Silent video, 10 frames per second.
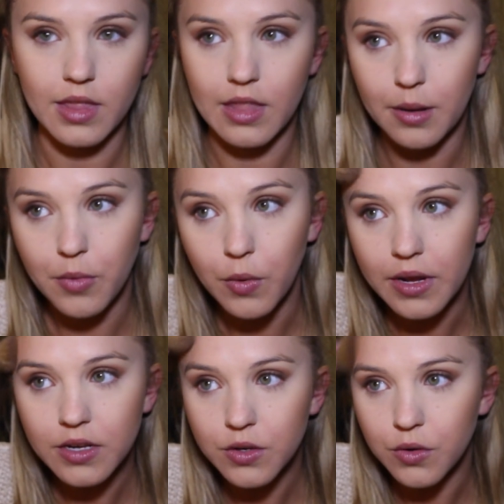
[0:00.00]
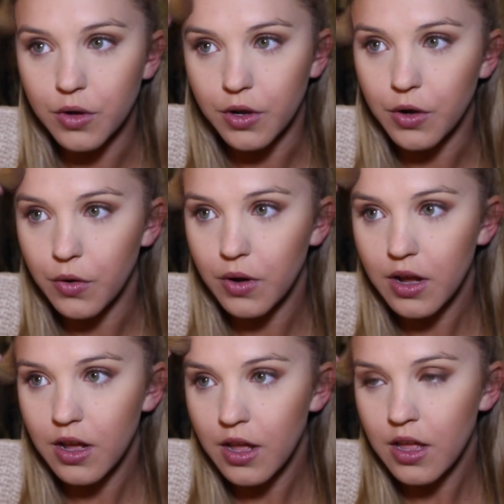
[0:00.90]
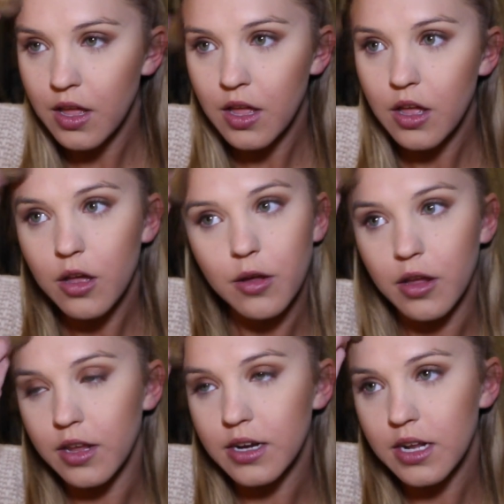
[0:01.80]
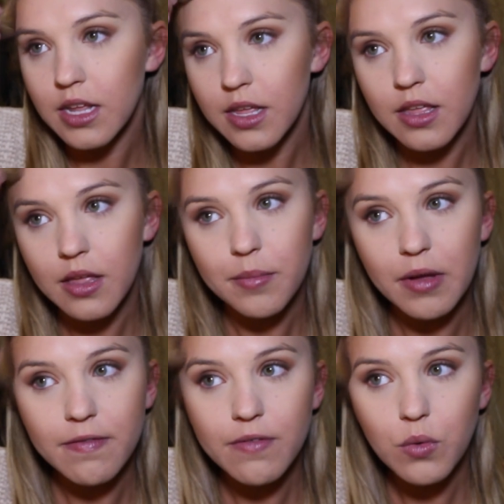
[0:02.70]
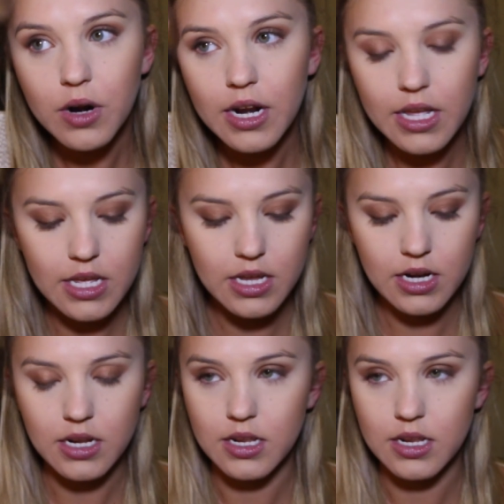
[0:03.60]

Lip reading: And then I'm going to go on my forehead.